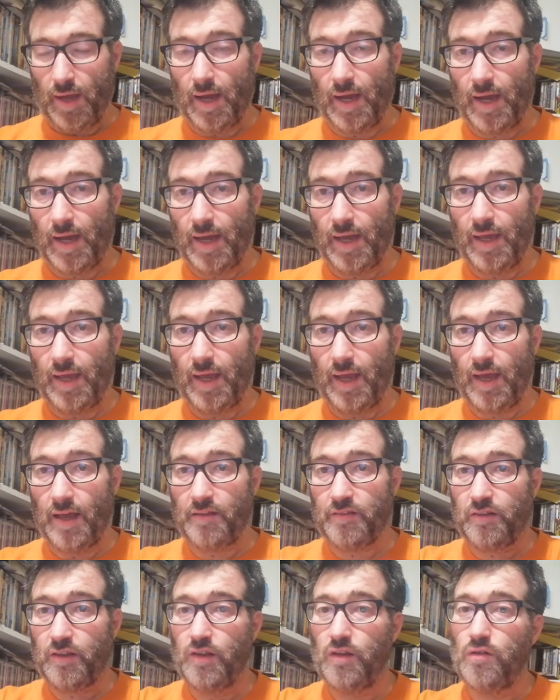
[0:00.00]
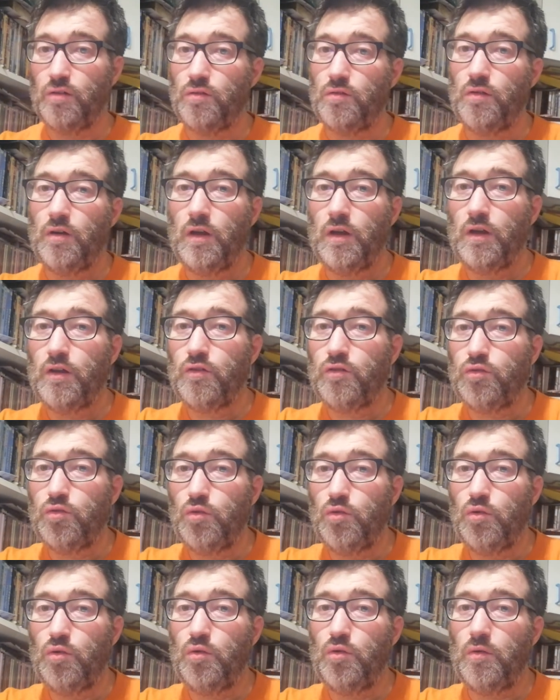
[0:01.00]
I ask you
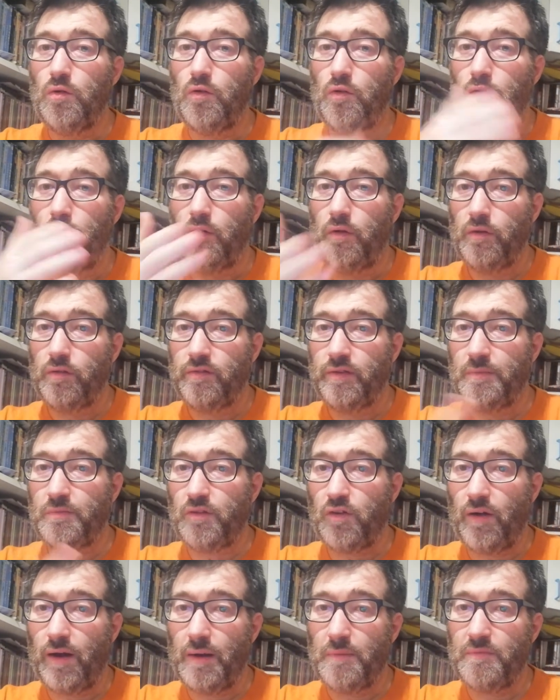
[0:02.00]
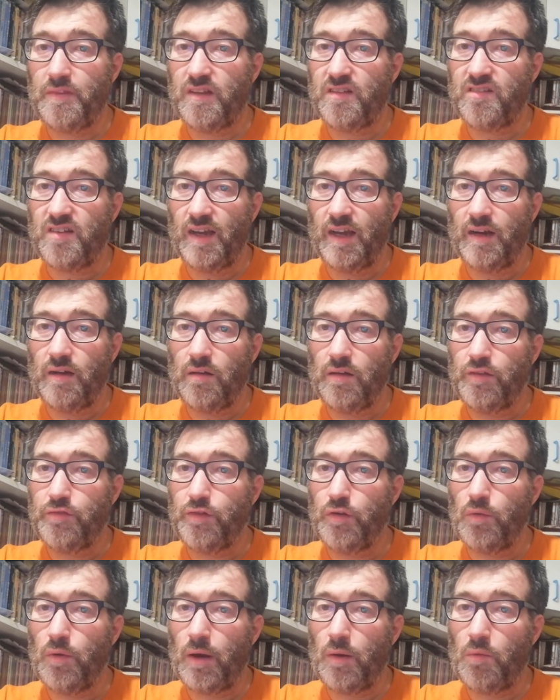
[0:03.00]
to subscribe the channel if
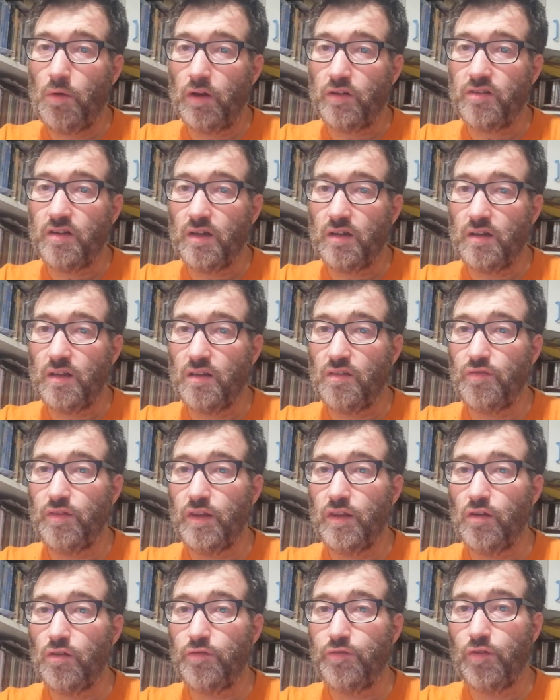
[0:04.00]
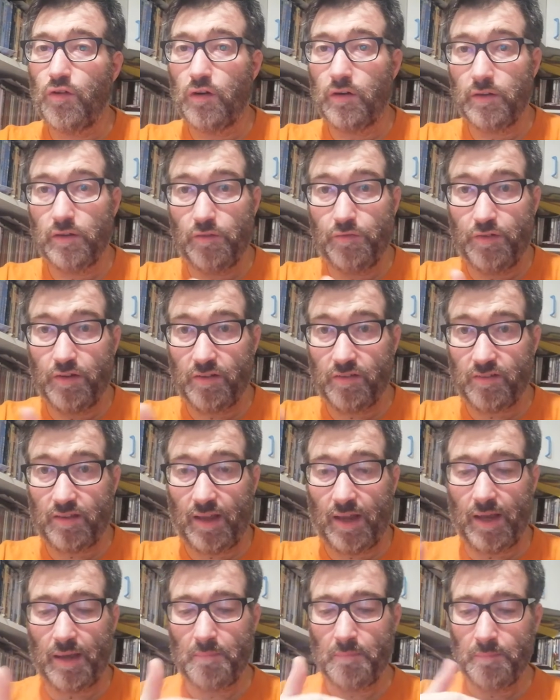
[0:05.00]
you are watching this video for the first
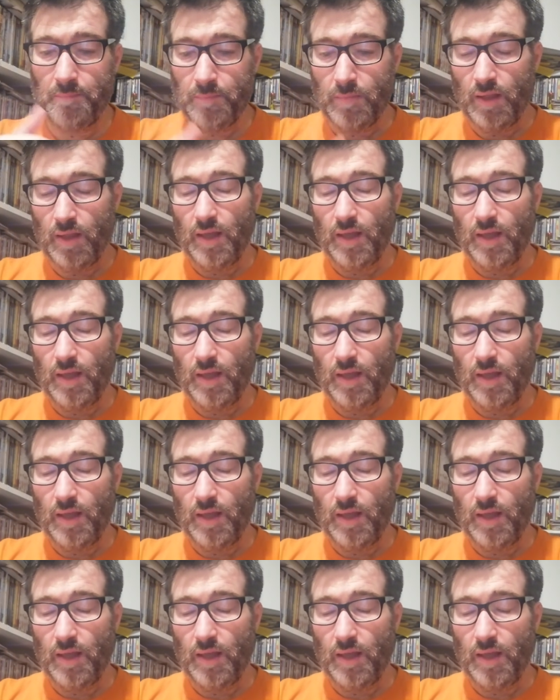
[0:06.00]
time.